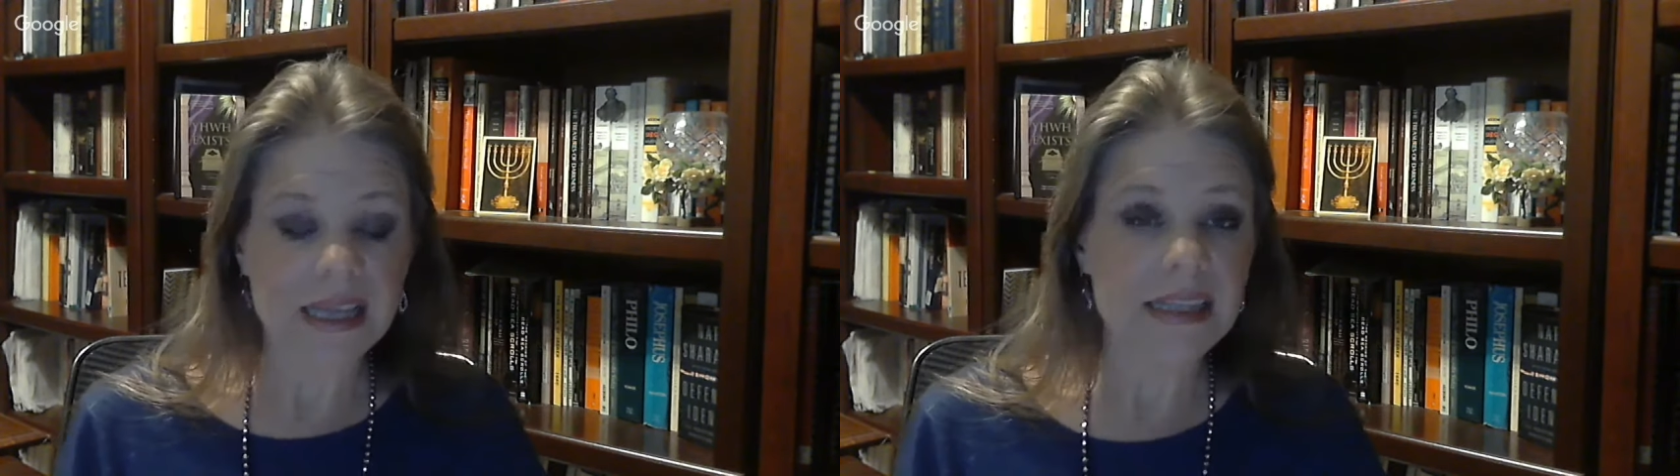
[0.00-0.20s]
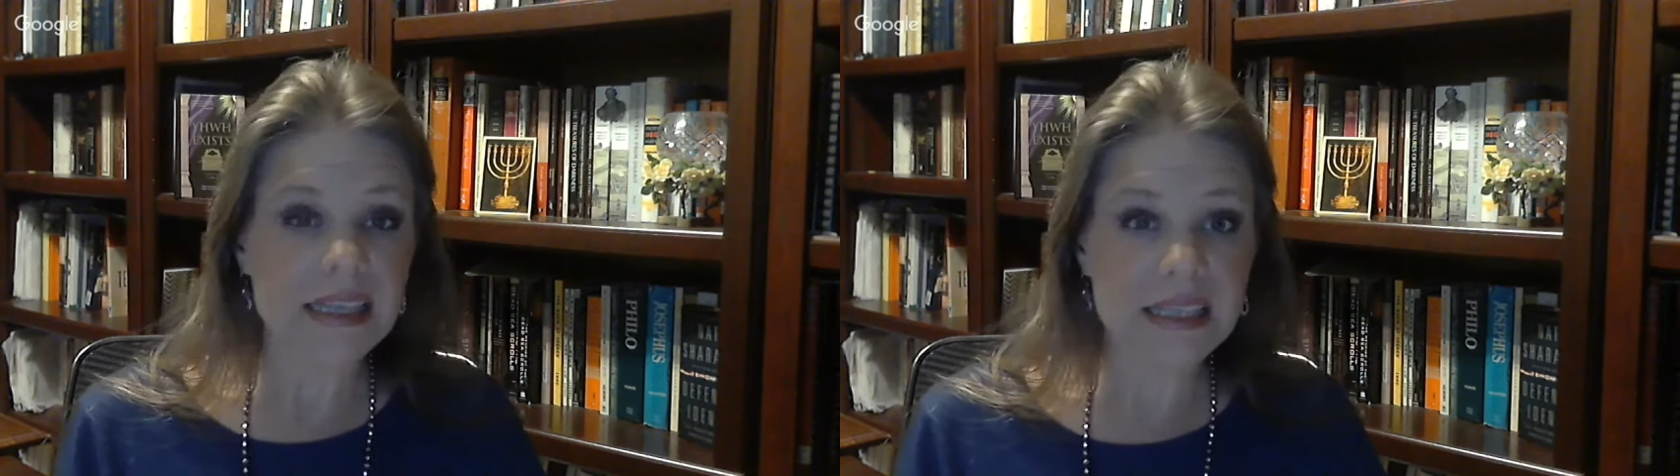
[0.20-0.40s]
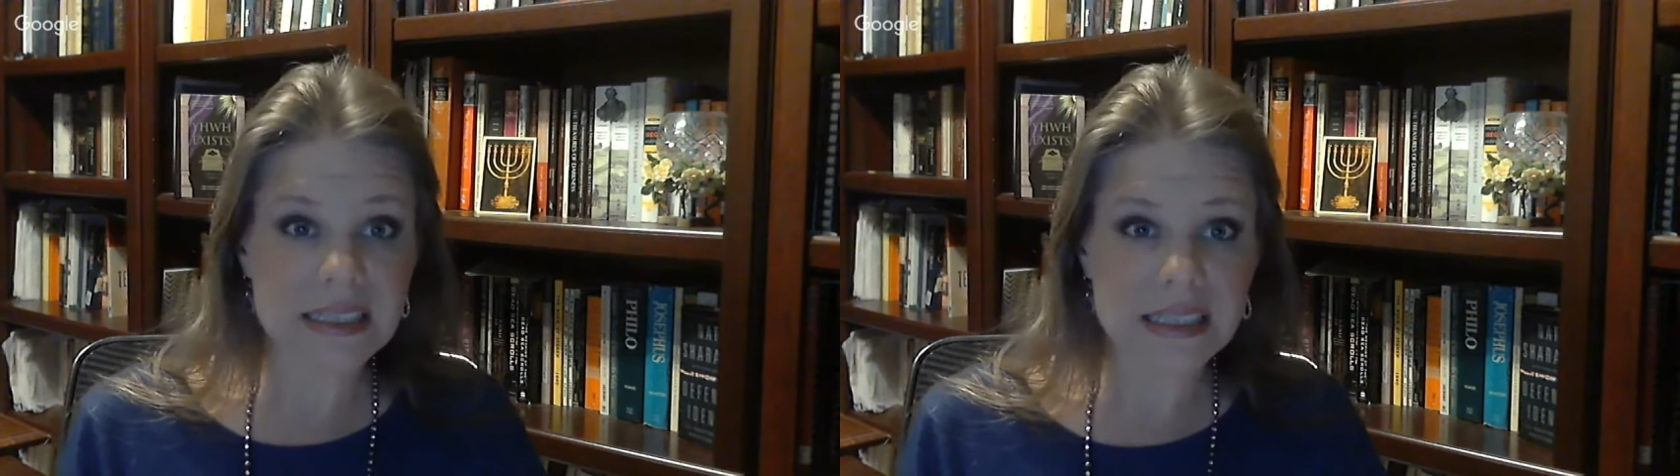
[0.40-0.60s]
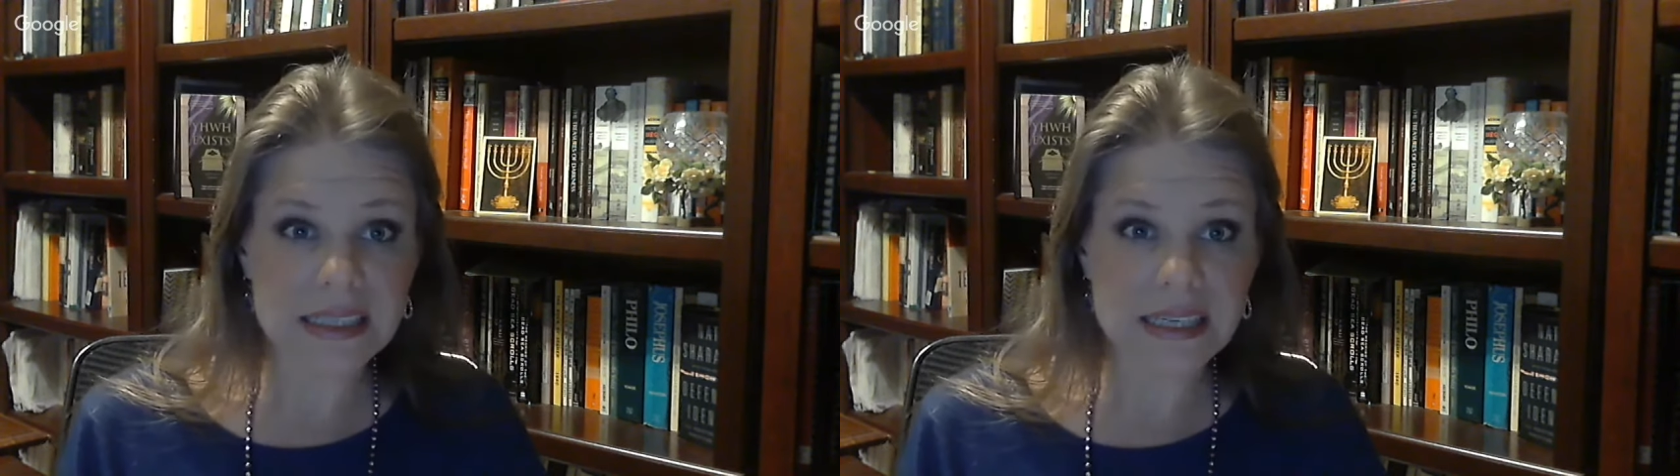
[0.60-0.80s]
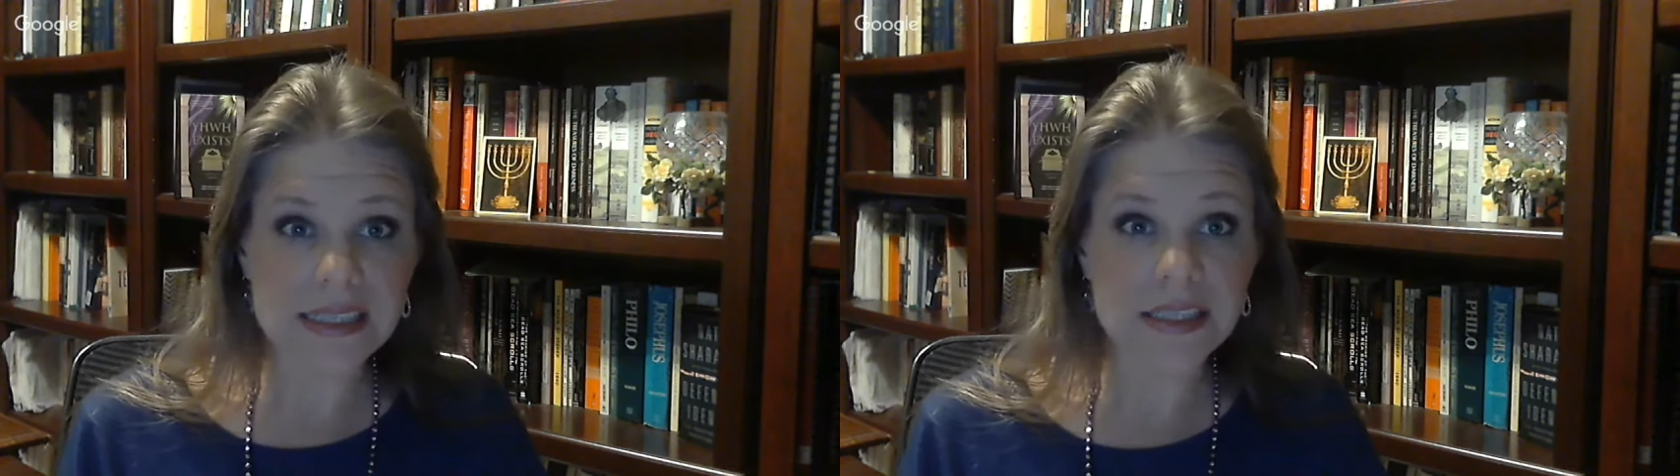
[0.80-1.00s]
these
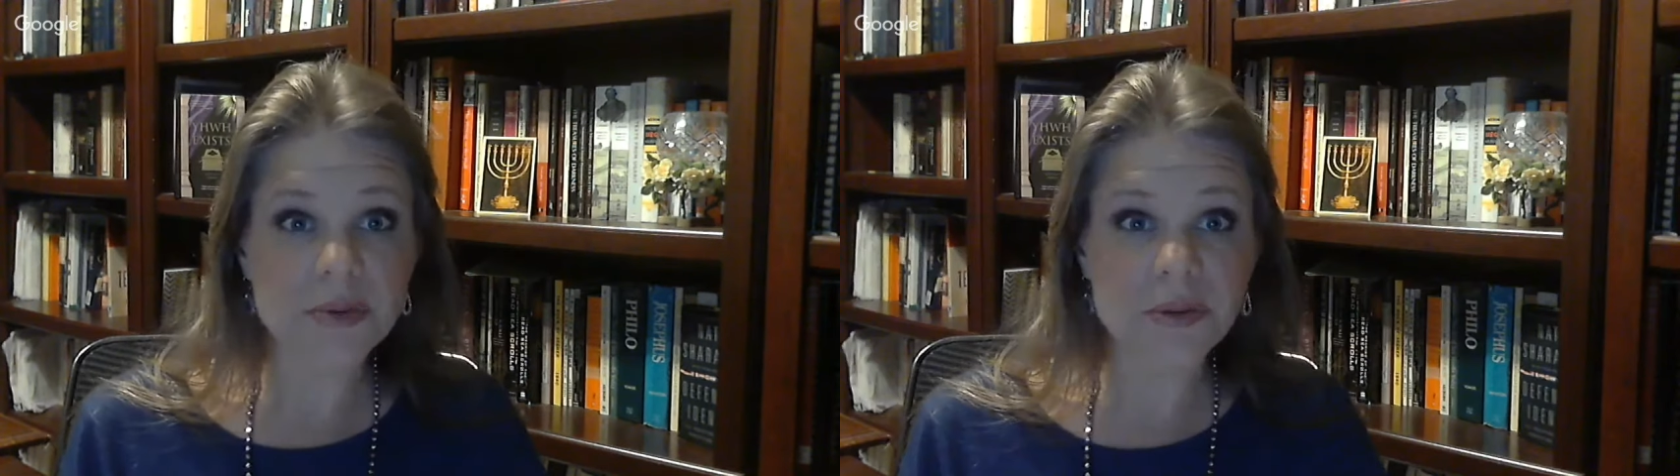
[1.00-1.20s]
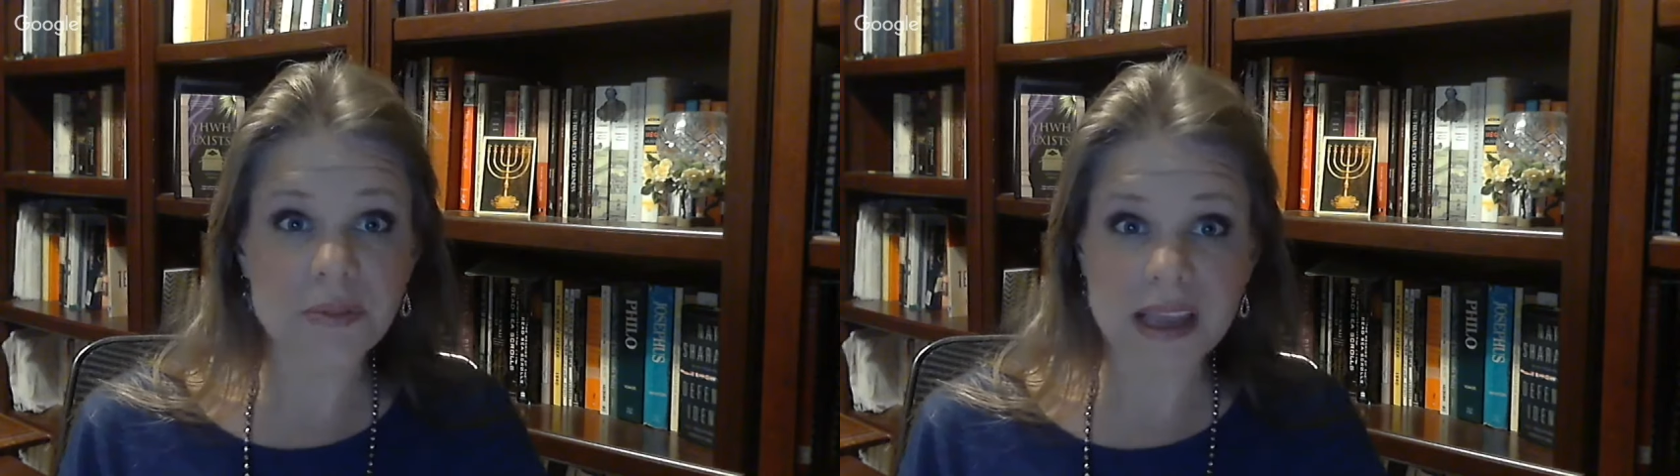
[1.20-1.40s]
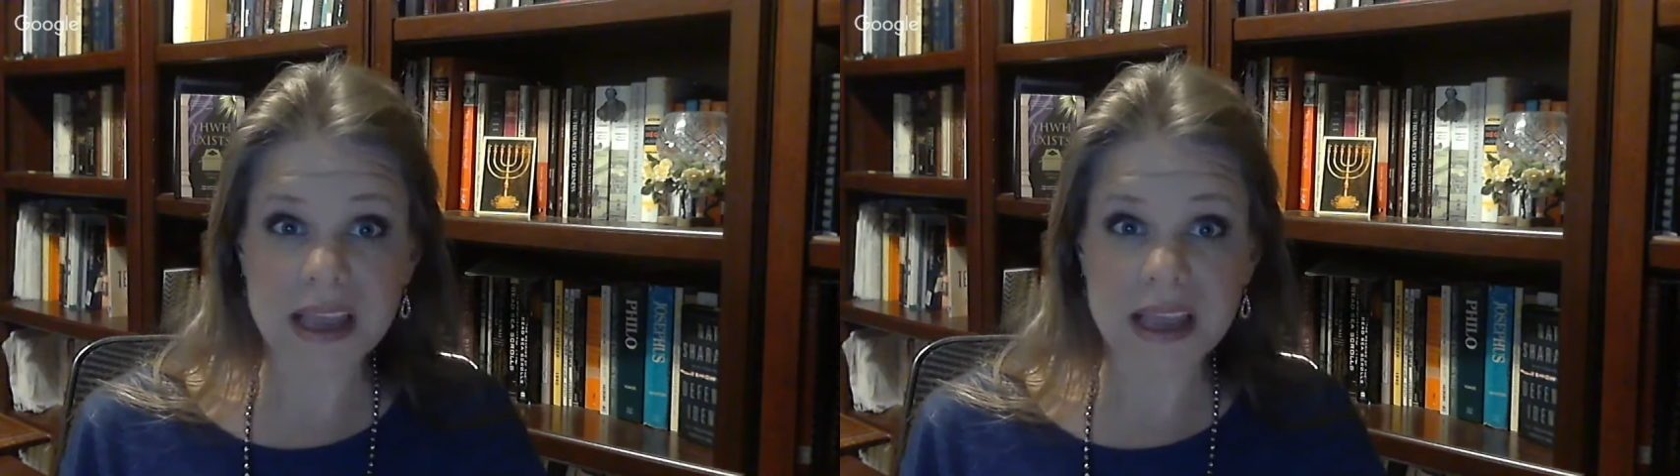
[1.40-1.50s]
diseases would be